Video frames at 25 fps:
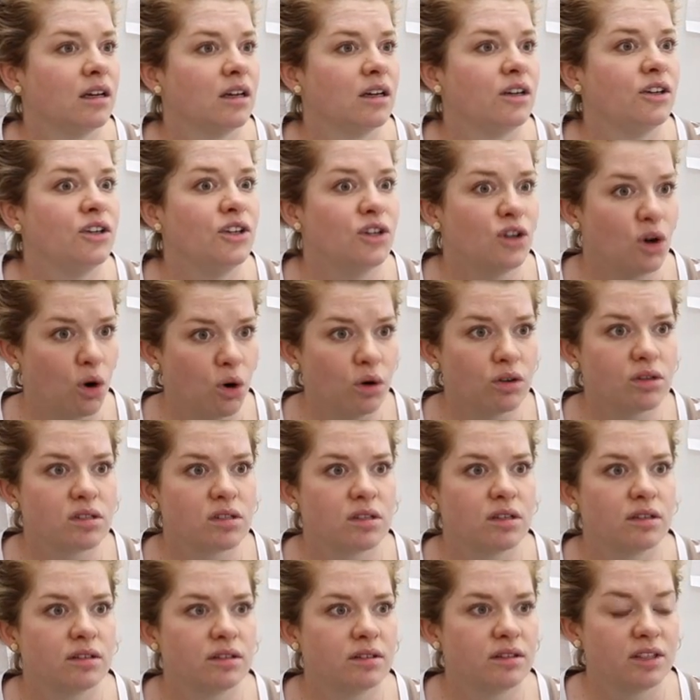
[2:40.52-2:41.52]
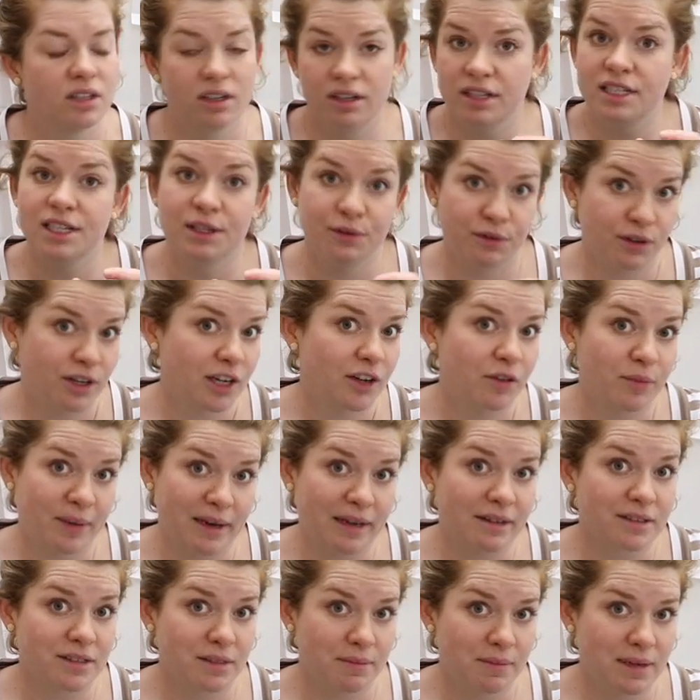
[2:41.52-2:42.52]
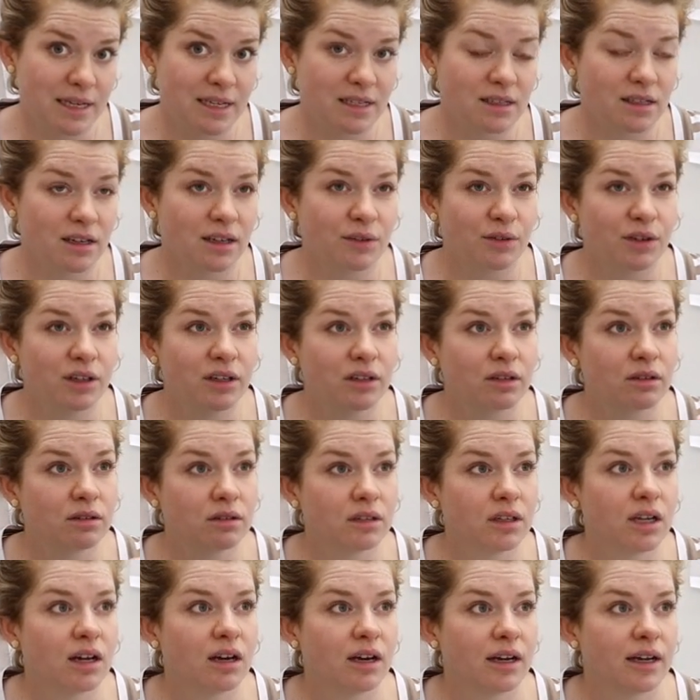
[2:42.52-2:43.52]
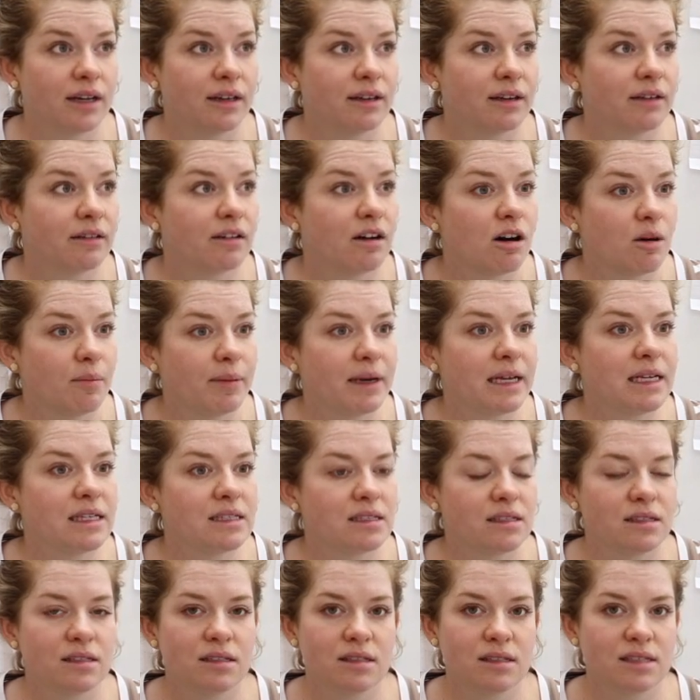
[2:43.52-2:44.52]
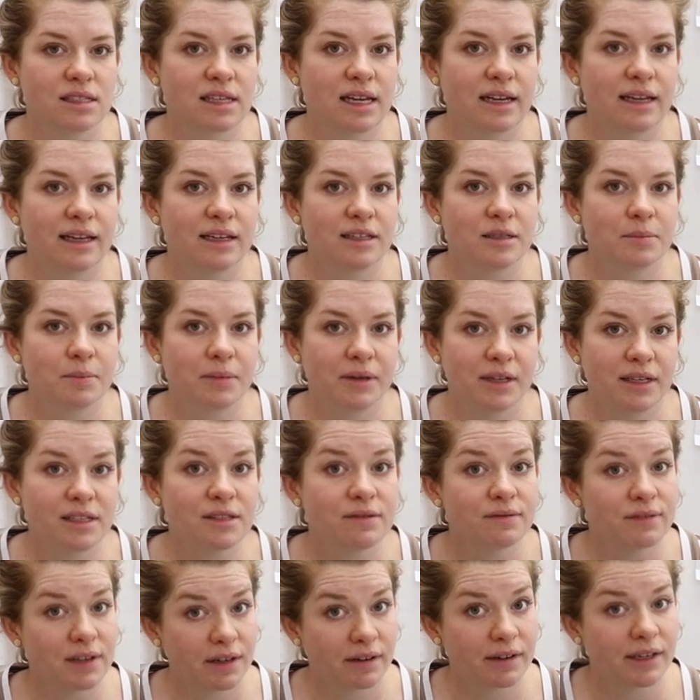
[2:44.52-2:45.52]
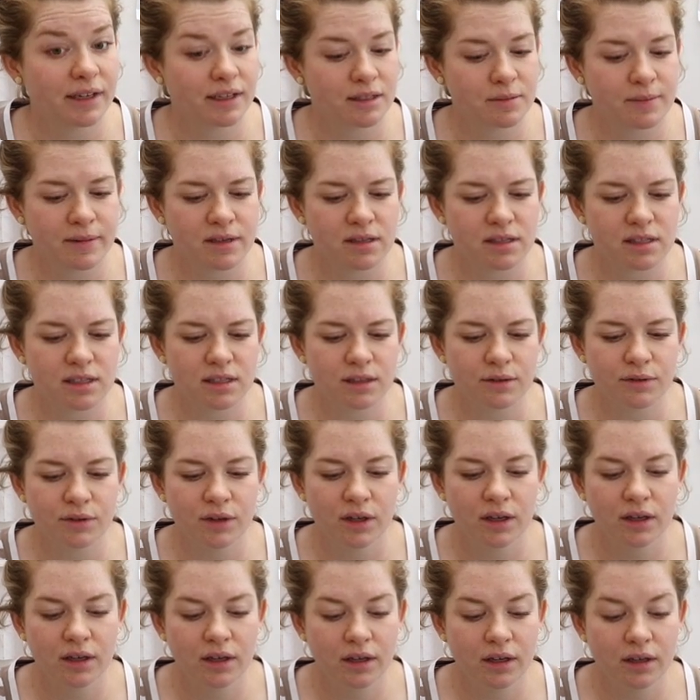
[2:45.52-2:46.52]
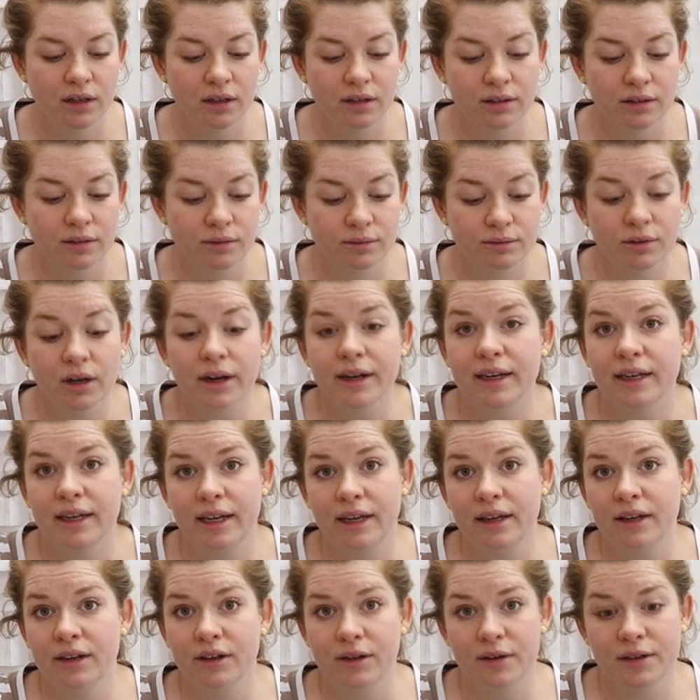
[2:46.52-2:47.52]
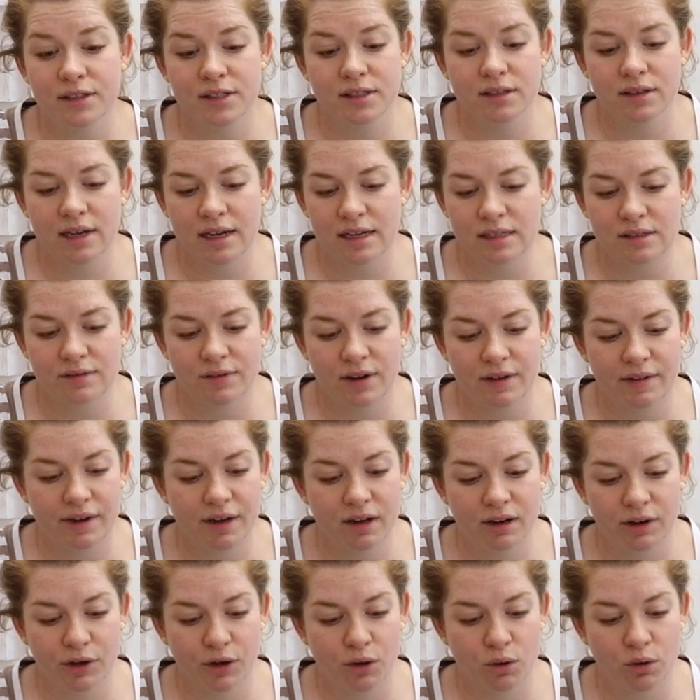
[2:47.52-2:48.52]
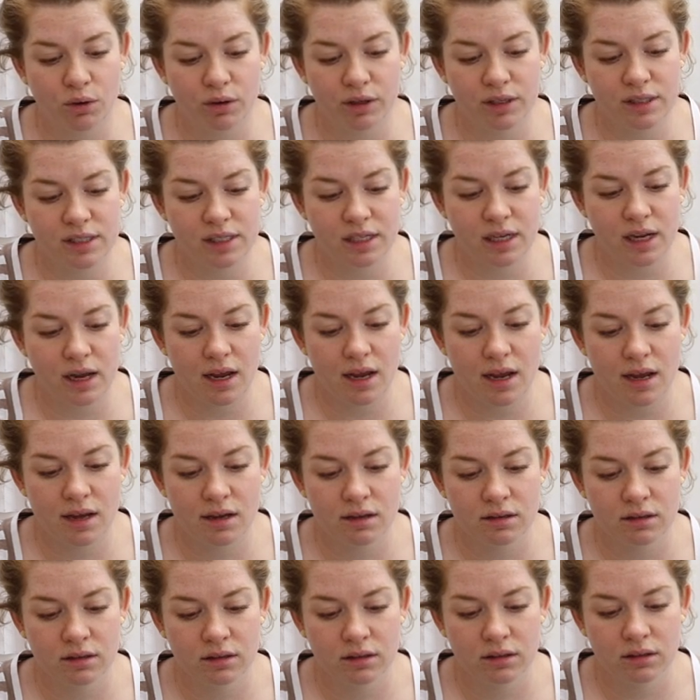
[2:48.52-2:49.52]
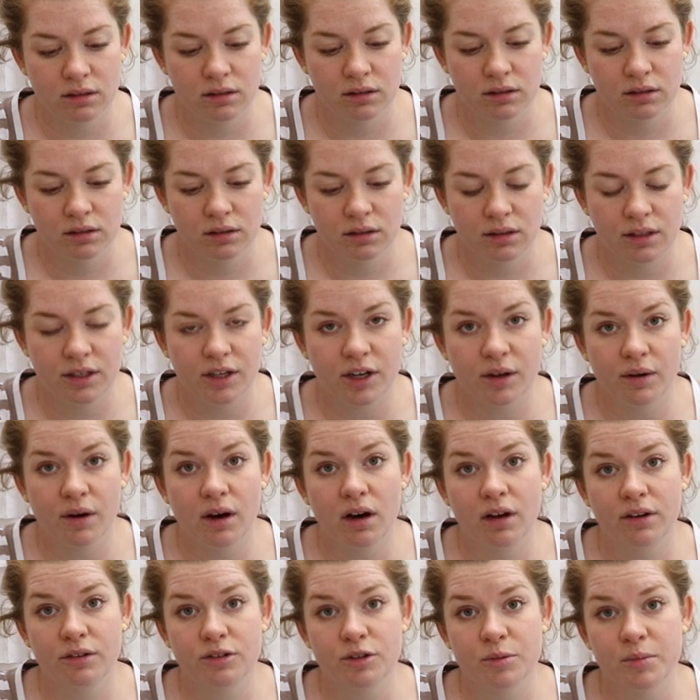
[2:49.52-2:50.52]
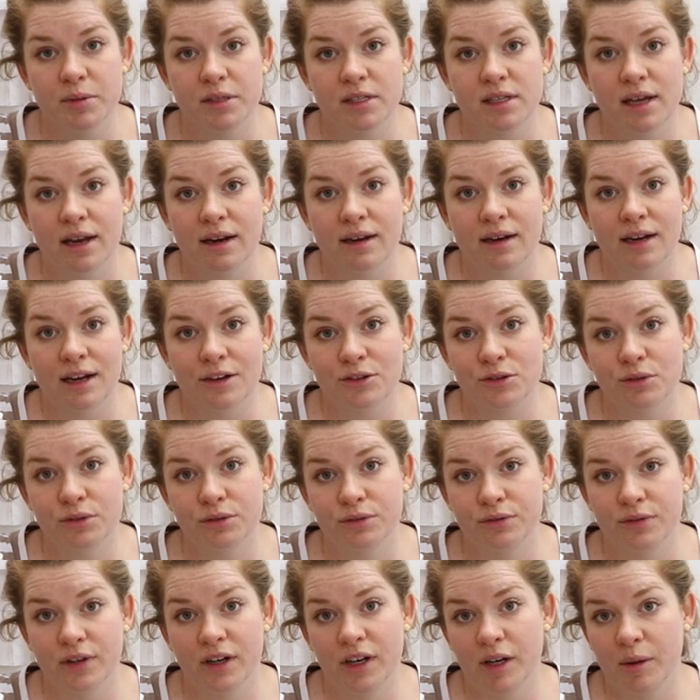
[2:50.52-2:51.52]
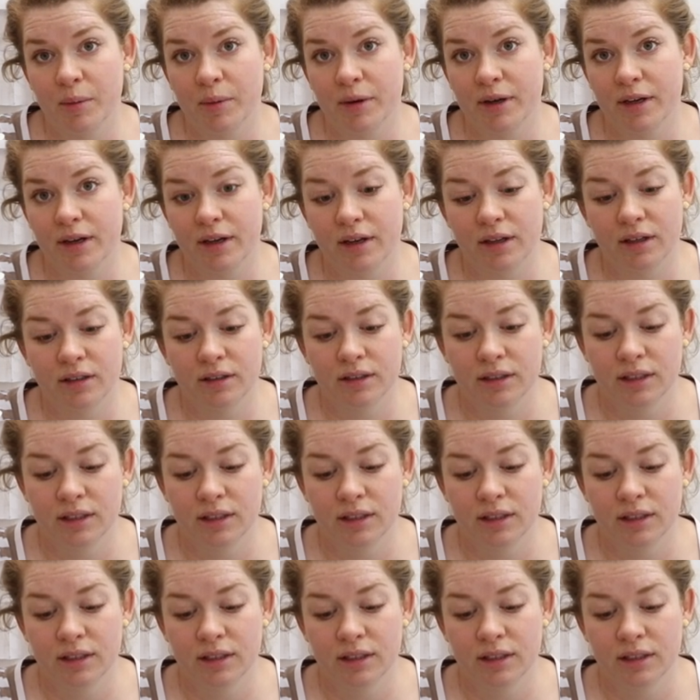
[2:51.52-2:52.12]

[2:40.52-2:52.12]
not £35 a metre. If you look online, there are places that sell it, but it's very expensive. Rightly, you know, it's very high quality, you know, 100% natural fibre